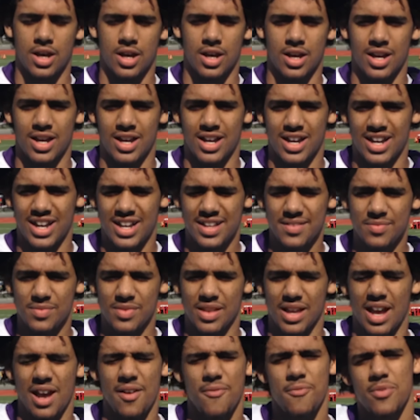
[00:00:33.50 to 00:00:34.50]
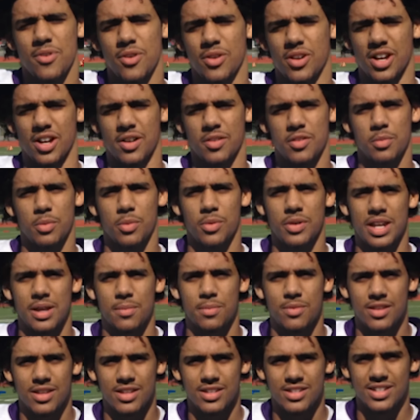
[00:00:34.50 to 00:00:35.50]
I feel comfortable in
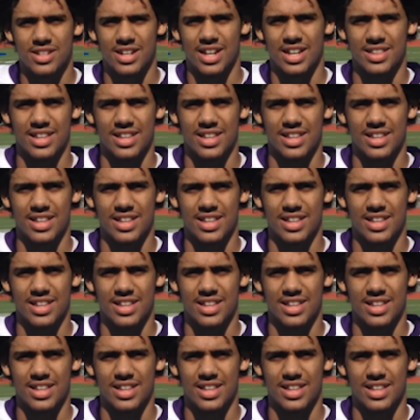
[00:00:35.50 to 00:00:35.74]
that position.